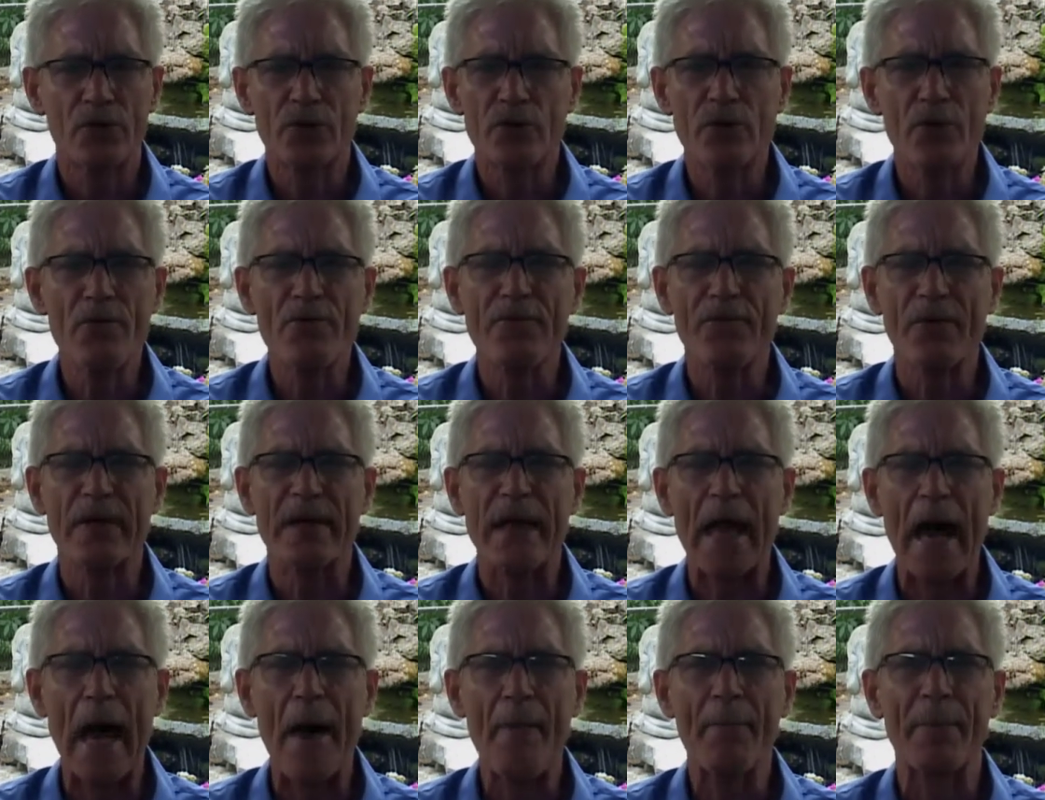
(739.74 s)
True
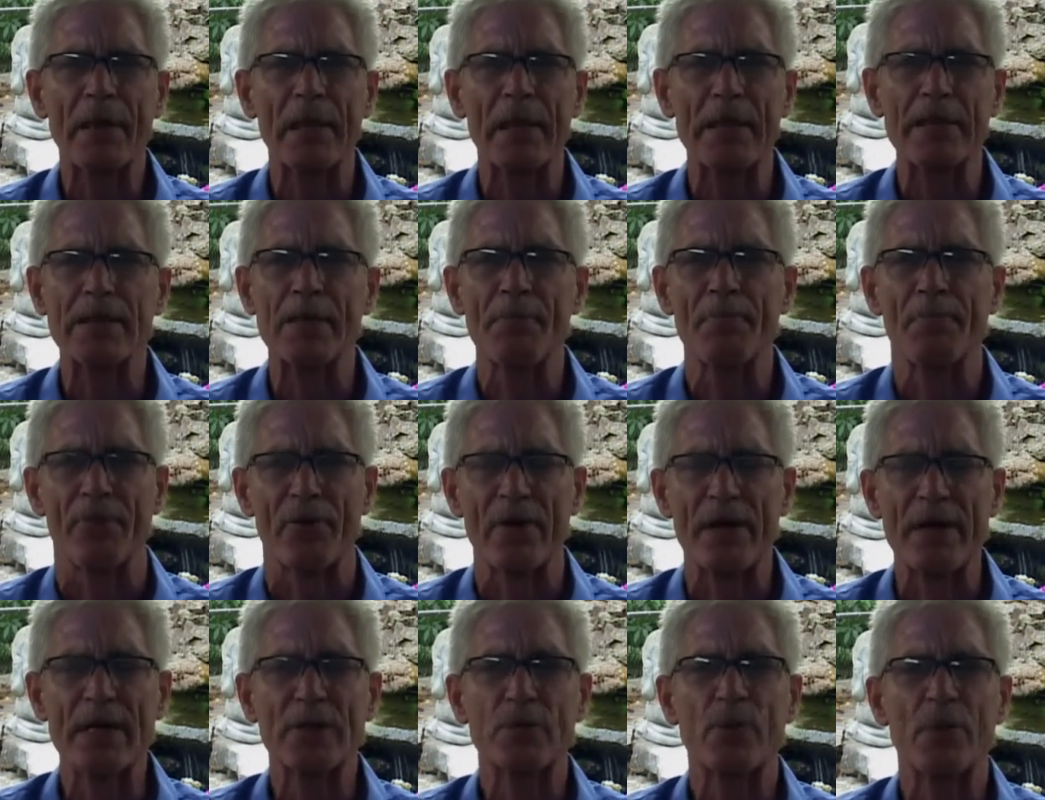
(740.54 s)
capitalism
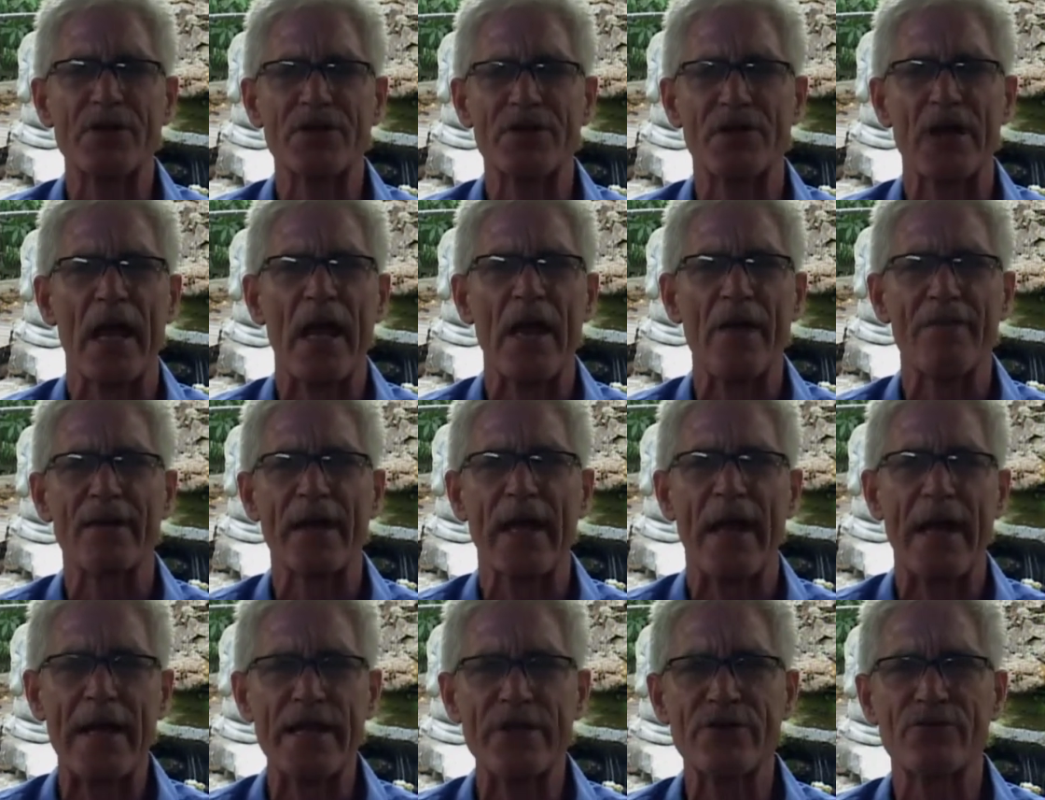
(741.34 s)
brings what
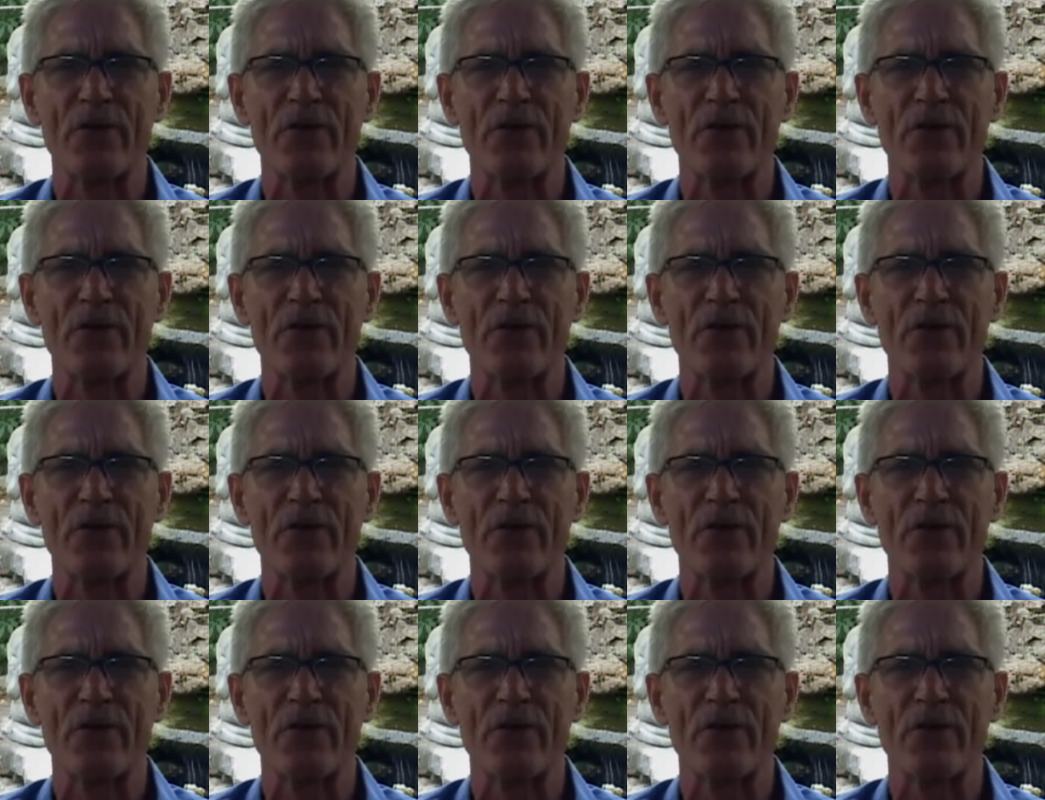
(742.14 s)
JFK